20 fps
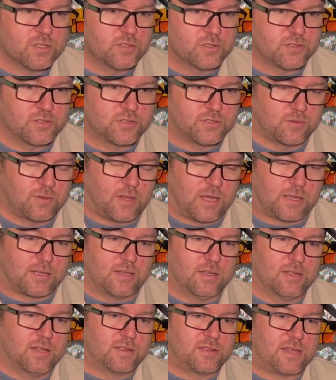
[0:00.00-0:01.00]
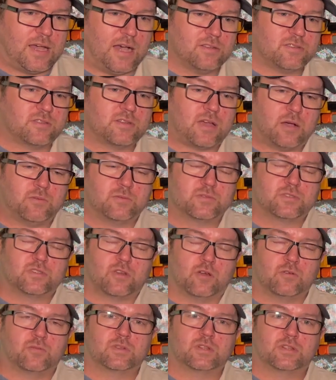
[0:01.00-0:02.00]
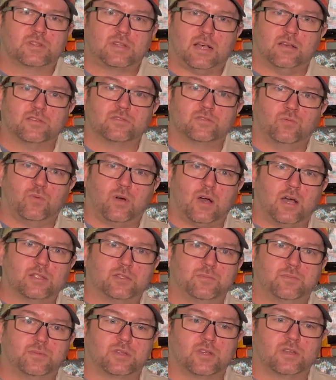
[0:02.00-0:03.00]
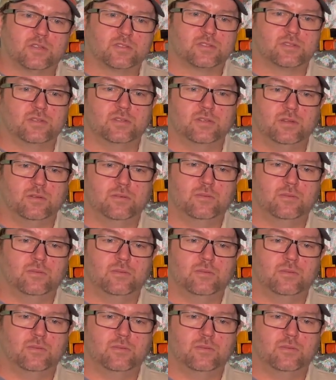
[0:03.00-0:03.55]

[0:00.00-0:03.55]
so like 1,000, I would start with 1,000 watts because